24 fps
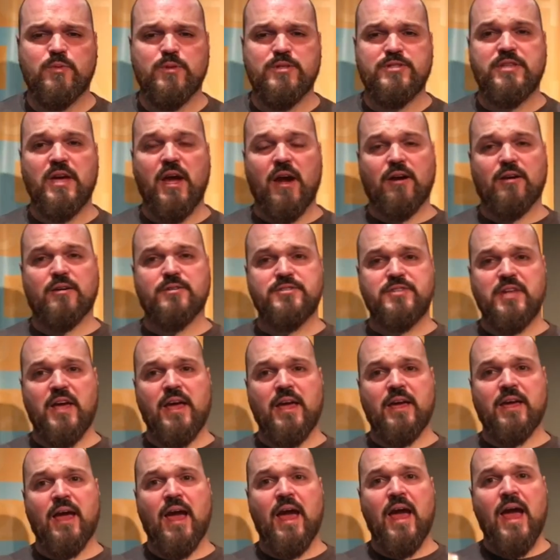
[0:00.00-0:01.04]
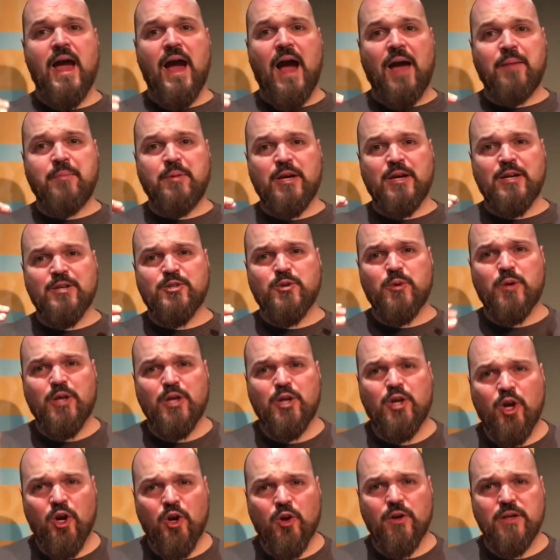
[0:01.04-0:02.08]
there saying, "I'm here to
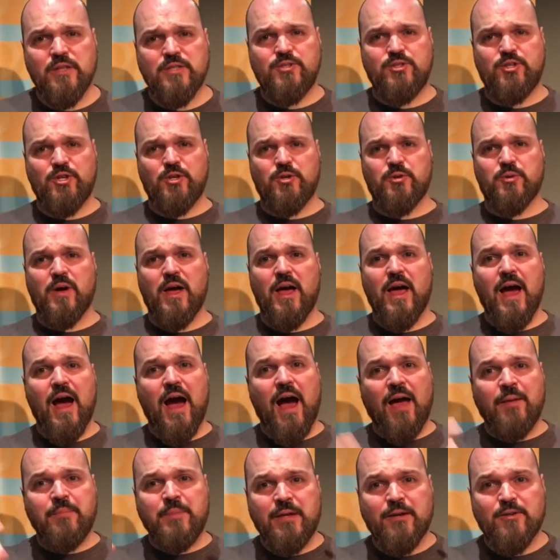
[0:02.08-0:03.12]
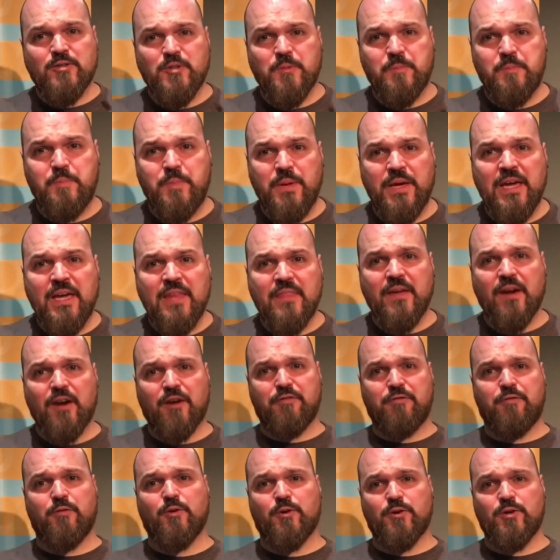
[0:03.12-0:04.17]
encourage you. I'm here to be there
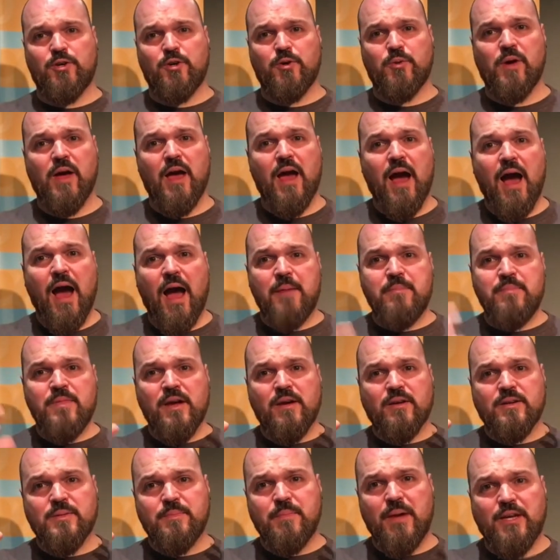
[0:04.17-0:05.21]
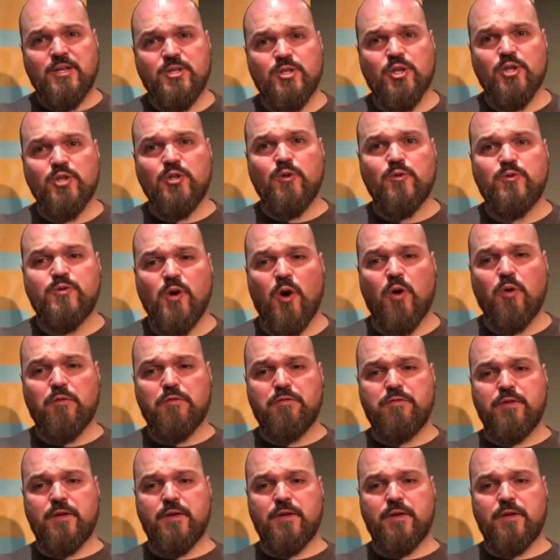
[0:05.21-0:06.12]
for you. I'm there to make sure you don't feel